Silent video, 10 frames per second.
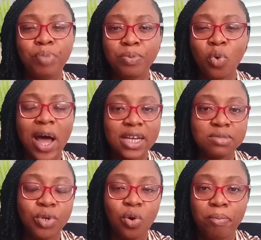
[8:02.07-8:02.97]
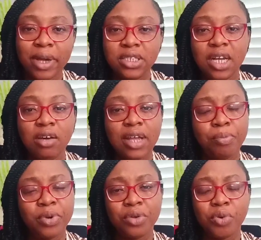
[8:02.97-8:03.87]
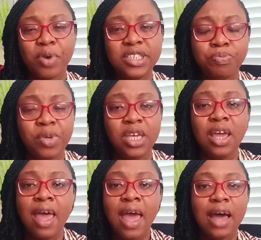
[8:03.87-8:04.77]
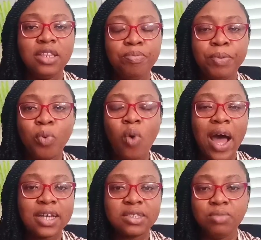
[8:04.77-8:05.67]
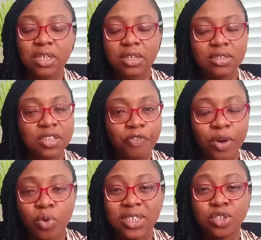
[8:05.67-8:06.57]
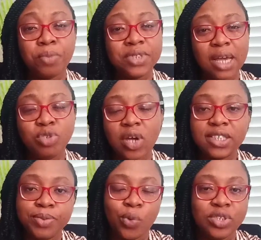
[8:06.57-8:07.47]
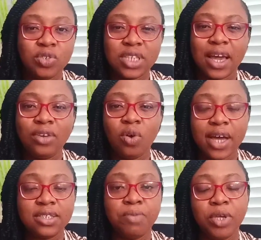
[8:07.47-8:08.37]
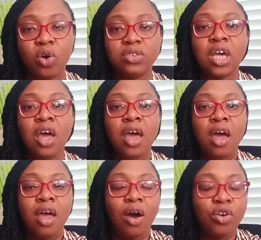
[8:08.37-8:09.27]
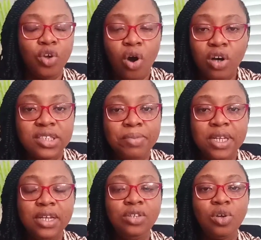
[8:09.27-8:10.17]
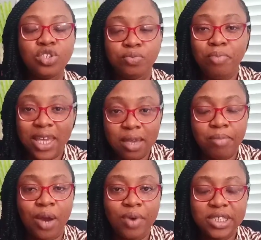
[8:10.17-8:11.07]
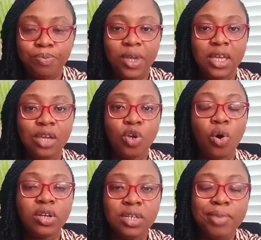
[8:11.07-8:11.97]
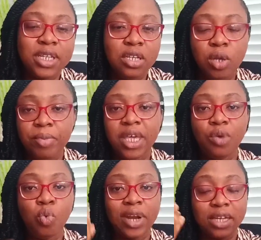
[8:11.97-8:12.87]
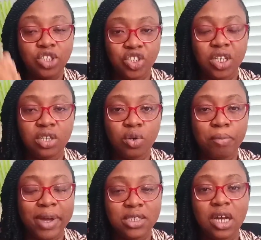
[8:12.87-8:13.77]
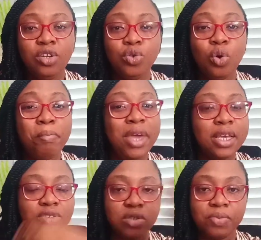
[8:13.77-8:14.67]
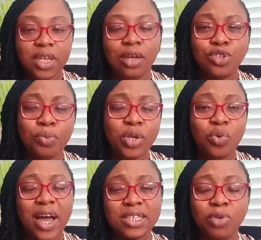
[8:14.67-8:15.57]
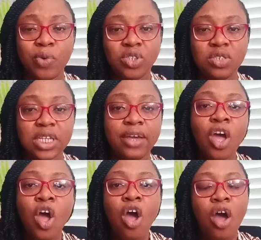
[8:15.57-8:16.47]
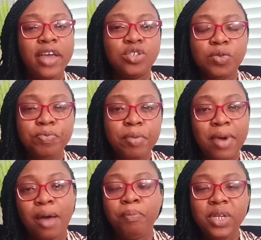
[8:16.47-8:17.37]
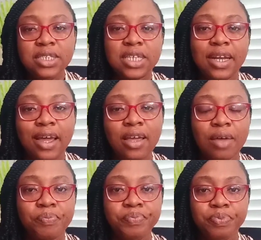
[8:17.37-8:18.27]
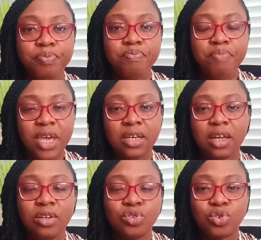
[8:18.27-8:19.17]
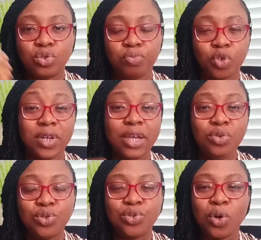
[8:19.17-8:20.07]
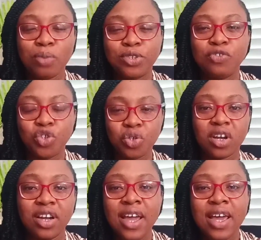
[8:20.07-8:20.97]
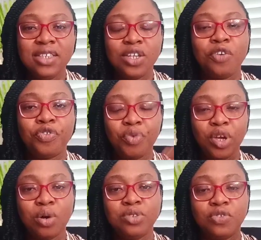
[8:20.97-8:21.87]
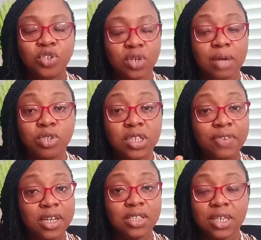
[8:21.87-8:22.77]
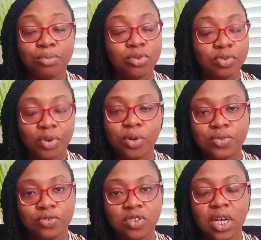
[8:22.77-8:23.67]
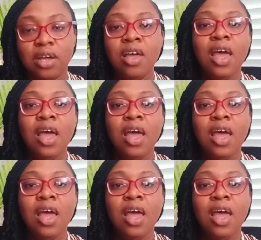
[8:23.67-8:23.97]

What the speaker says: people ask me on my channel, I put out a recipe, and then people ask me different questions. Sometimes you ask me questions I cannot answer because you're ultimately not making my recipe again. You're ultimately not making what I shared on my channel. You're making something else. So when you ask me questions like, excuse me, ma, please, can I use 2 cups of sugar instead of 3 cups of sugar? I'm just giving an example, not 3 cups of sugar.